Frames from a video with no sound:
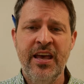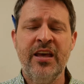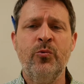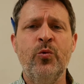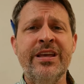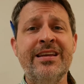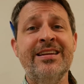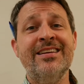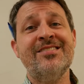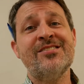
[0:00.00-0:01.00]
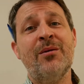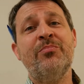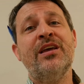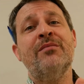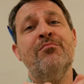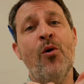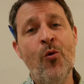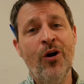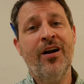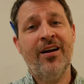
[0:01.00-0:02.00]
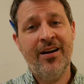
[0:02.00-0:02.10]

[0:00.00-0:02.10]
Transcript: and we need something more.